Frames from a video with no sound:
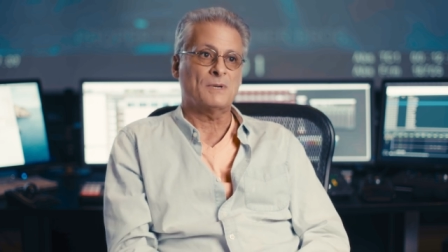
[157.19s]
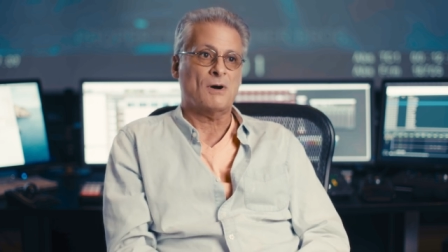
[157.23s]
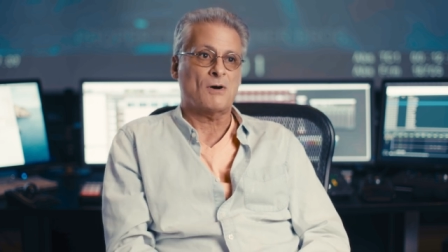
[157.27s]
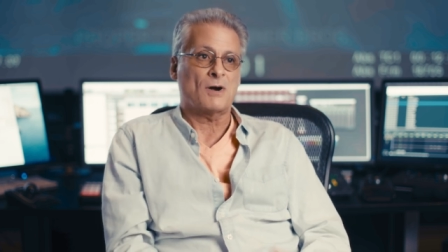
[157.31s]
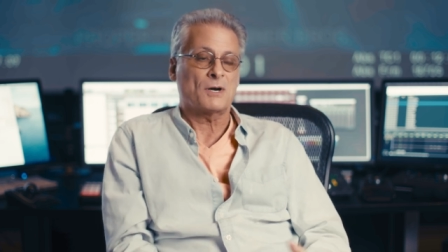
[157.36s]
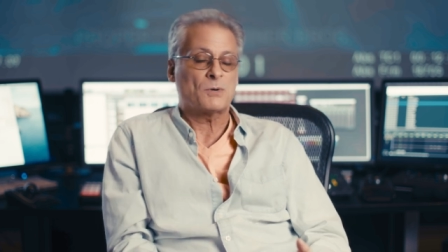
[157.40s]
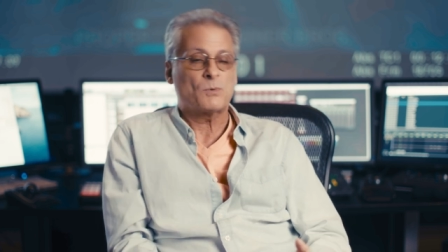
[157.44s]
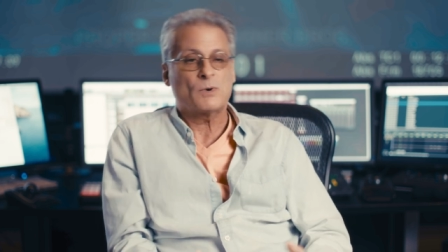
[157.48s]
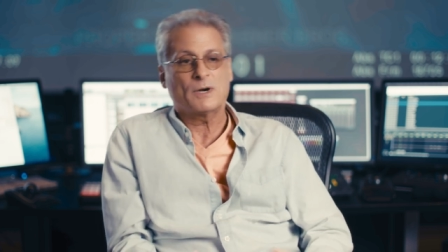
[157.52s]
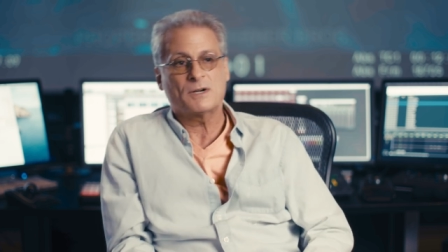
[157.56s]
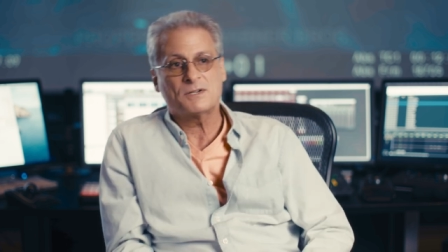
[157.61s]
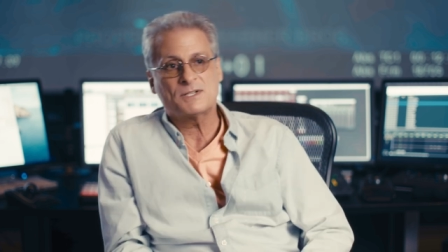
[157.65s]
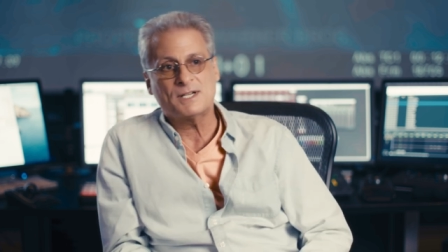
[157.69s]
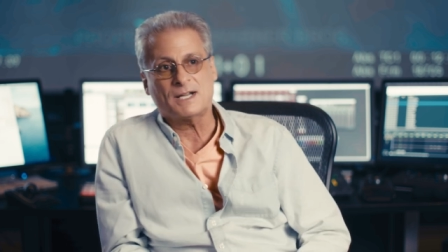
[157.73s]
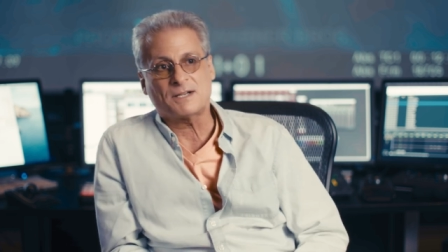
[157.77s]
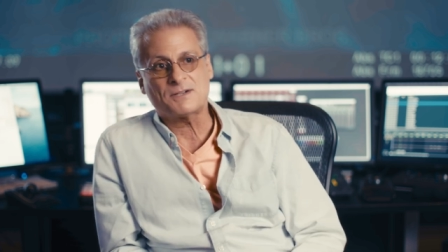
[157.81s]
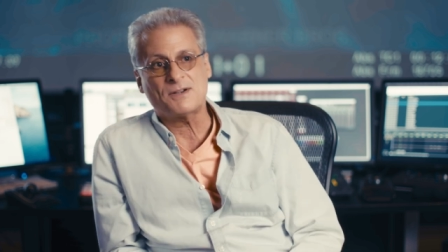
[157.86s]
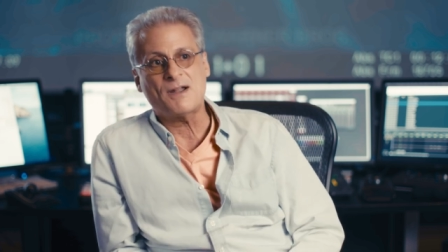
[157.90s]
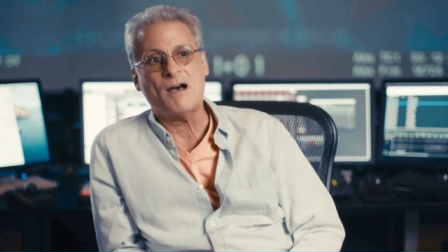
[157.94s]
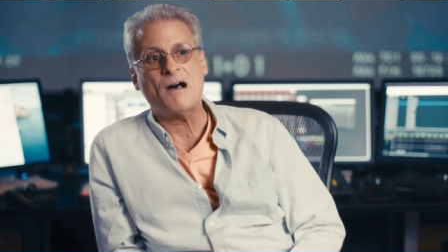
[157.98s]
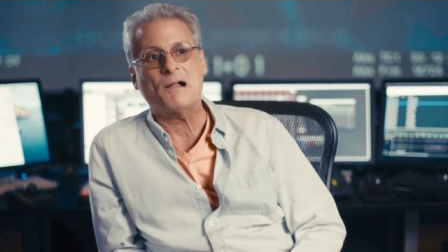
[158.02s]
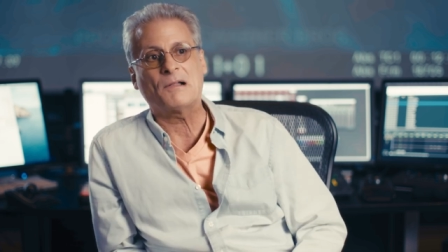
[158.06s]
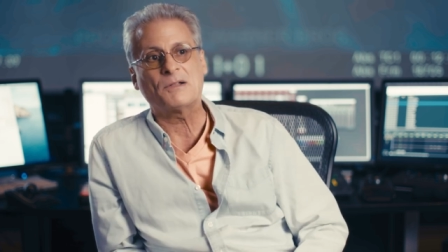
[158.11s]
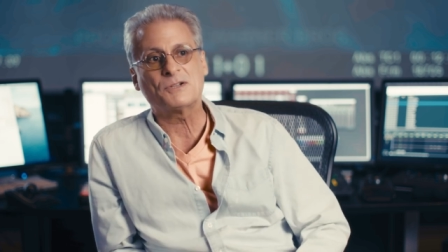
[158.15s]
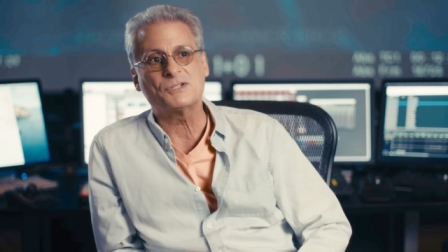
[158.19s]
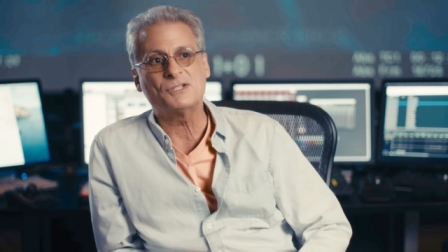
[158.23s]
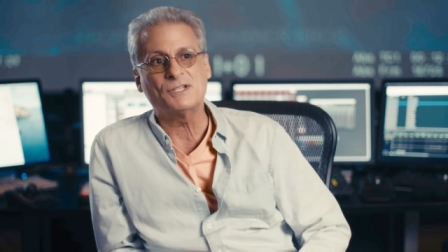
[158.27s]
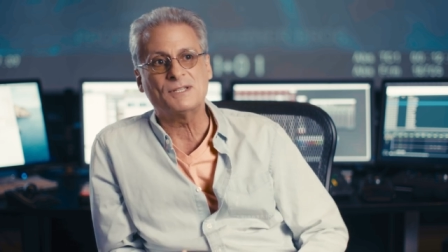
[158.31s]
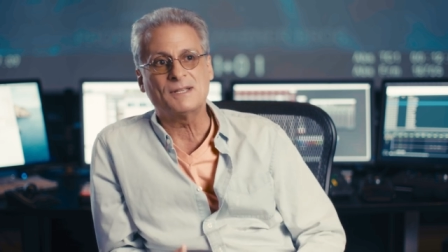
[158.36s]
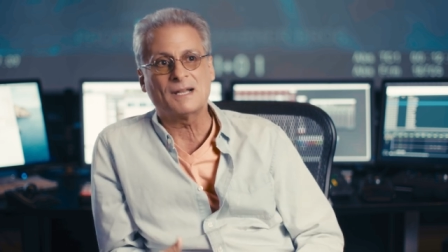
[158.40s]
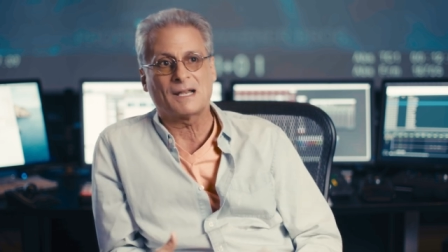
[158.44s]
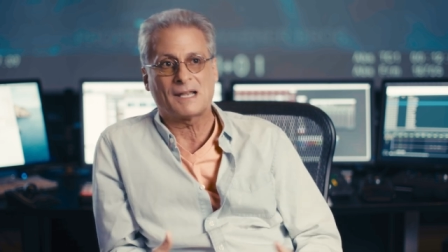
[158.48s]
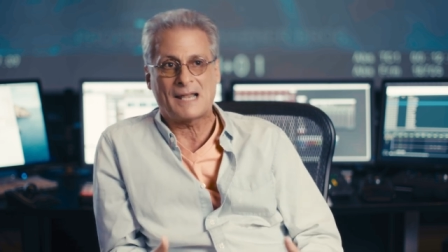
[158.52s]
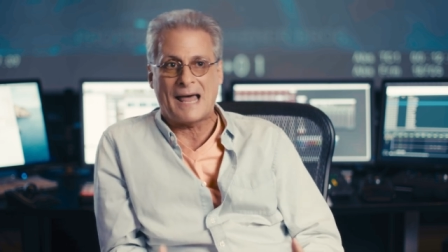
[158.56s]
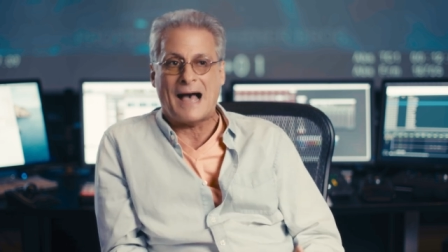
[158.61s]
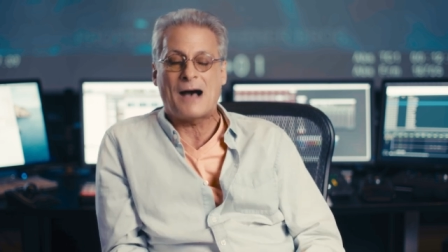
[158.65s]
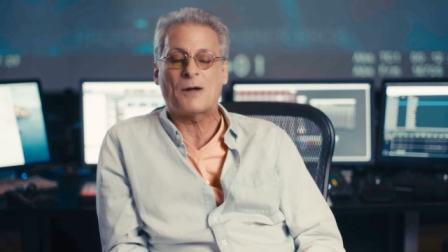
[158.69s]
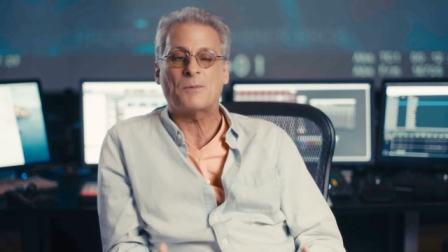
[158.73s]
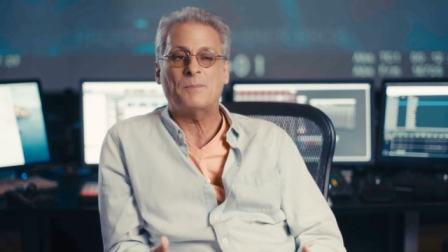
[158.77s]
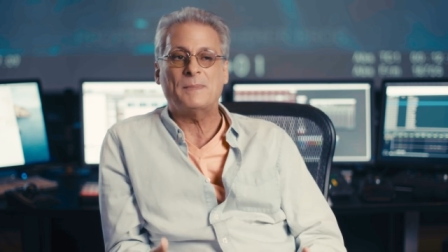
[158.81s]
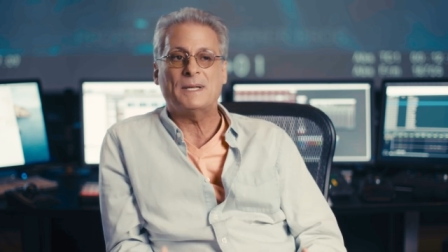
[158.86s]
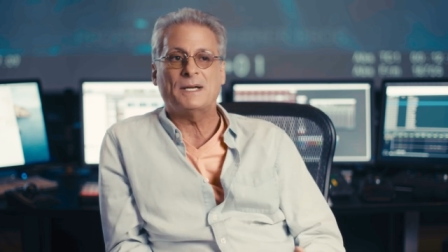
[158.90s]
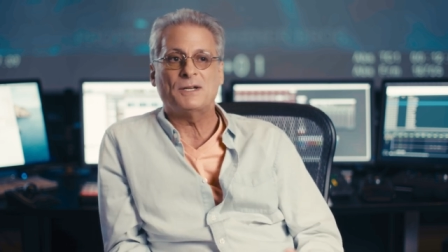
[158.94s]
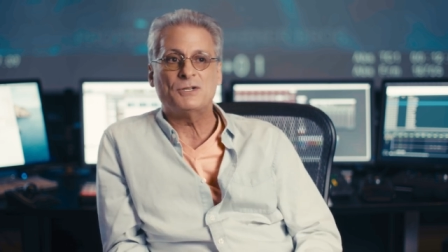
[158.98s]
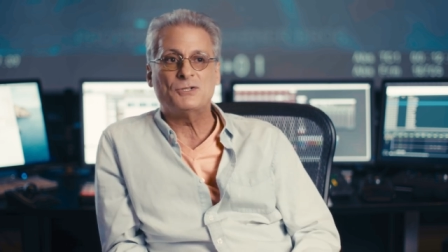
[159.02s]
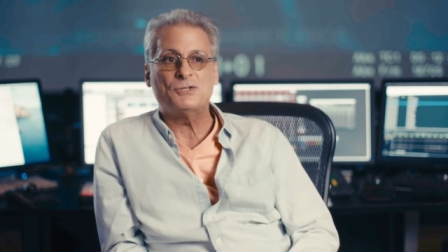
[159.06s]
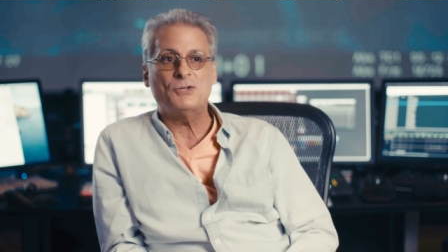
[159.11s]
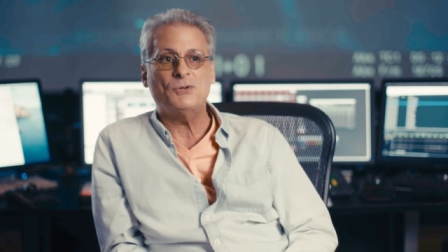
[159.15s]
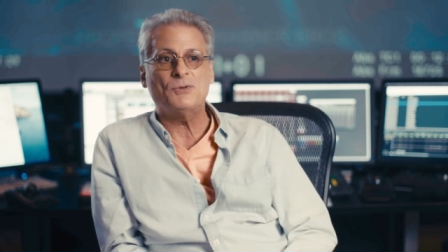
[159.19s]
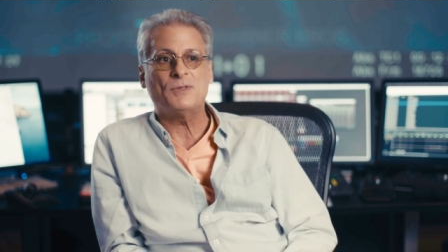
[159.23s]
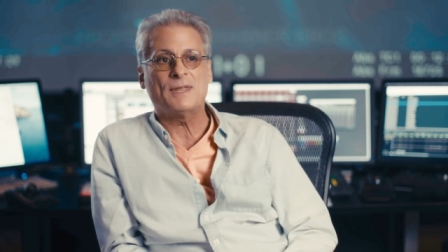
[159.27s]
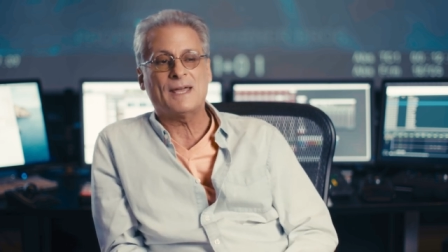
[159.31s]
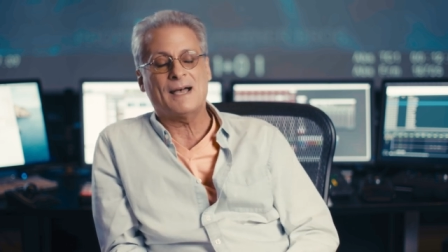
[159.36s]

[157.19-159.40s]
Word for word: hardware and technology that allowed me to do